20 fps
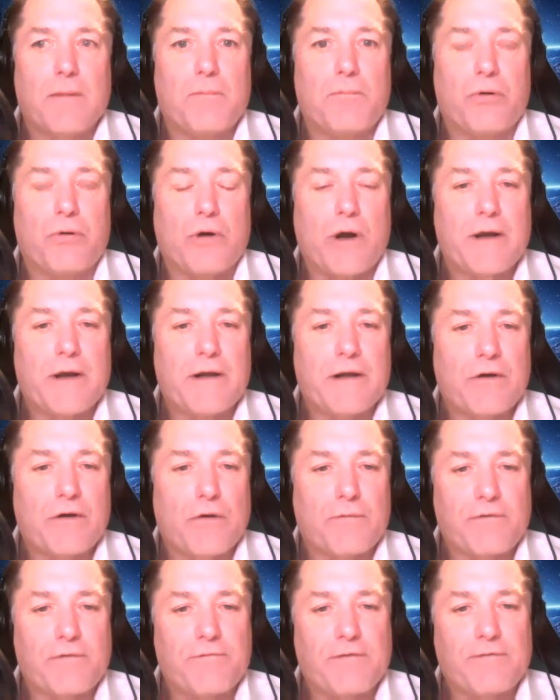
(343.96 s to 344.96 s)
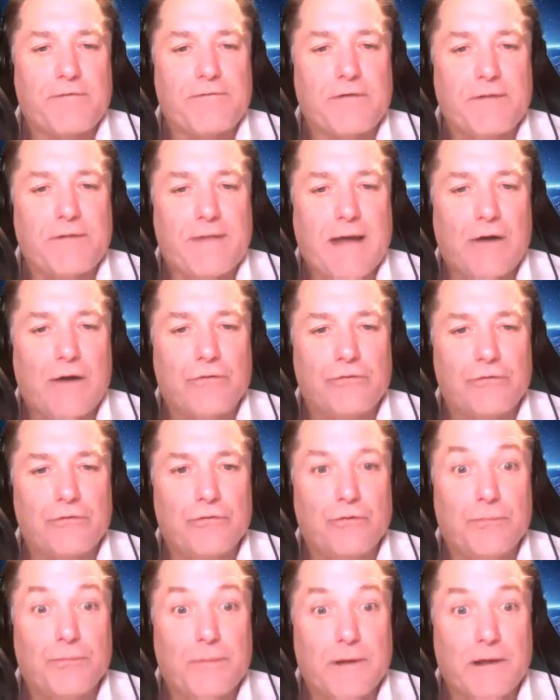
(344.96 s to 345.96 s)
brought in over 50,000
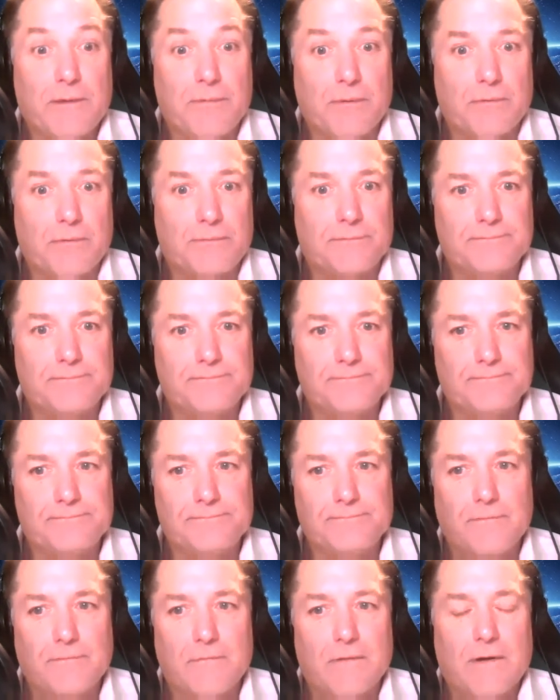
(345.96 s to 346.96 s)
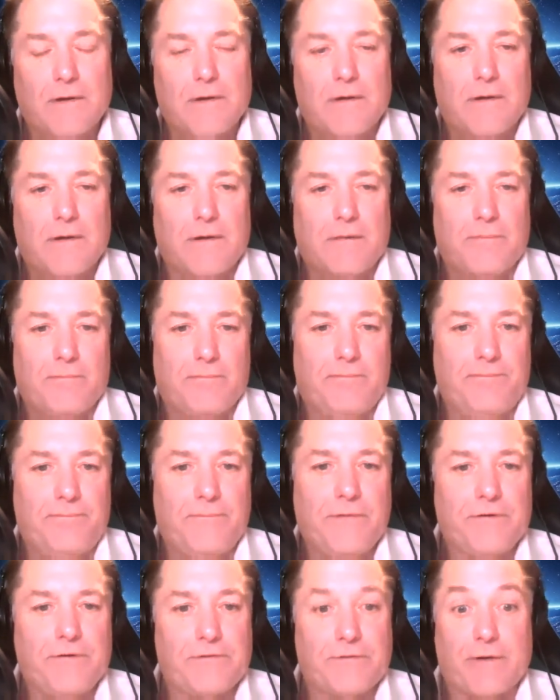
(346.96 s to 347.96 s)
new people.
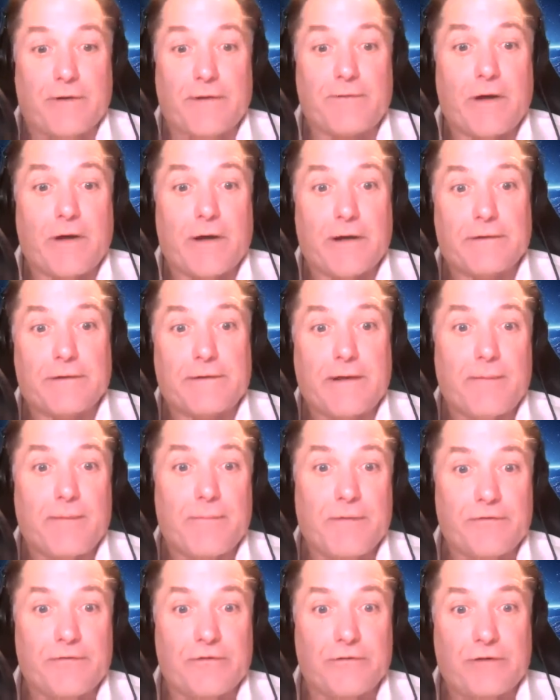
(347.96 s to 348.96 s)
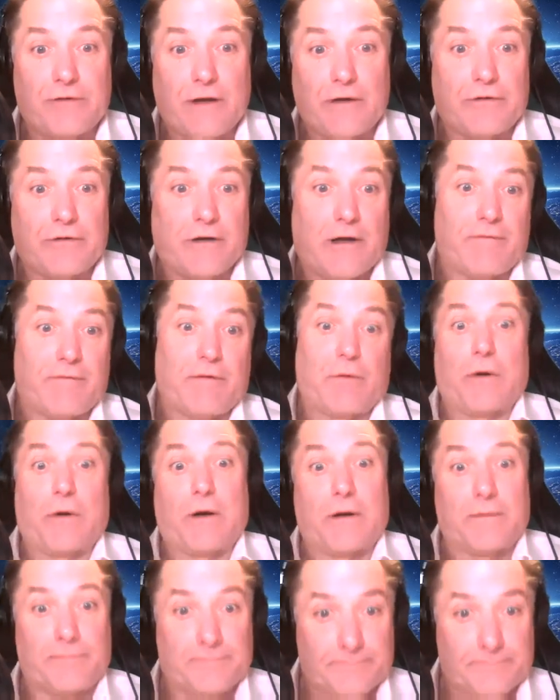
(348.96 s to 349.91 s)
He says, I've got to get that message out to everywhere.